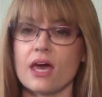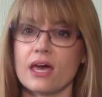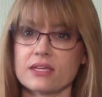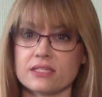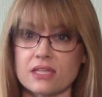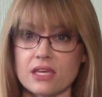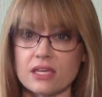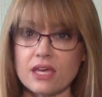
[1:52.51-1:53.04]

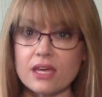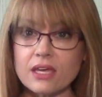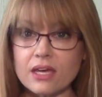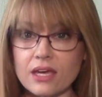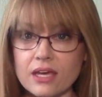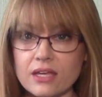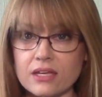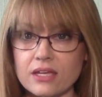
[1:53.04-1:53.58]
as they
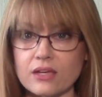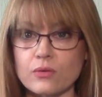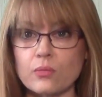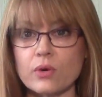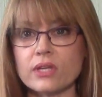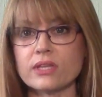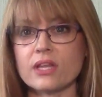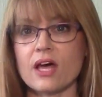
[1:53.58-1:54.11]
can in
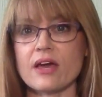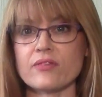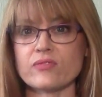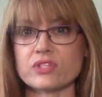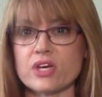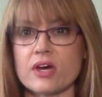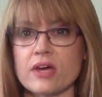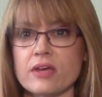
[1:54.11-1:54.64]
one
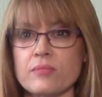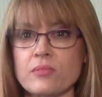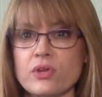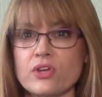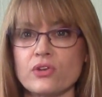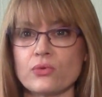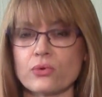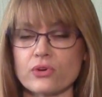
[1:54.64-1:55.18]
lifetime
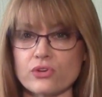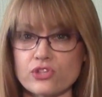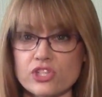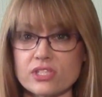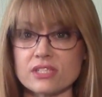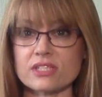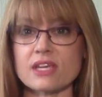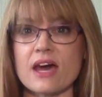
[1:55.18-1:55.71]
in order
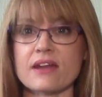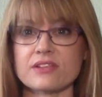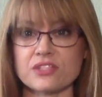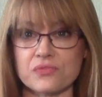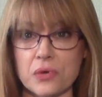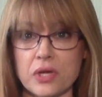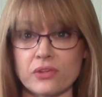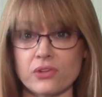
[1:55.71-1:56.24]
to
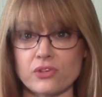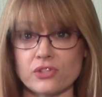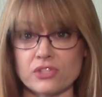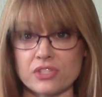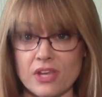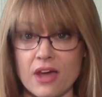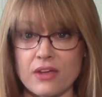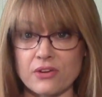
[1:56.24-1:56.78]
satisfy their
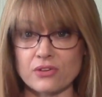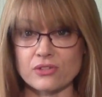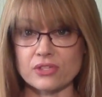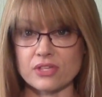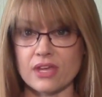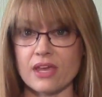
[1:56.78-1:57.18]
desires.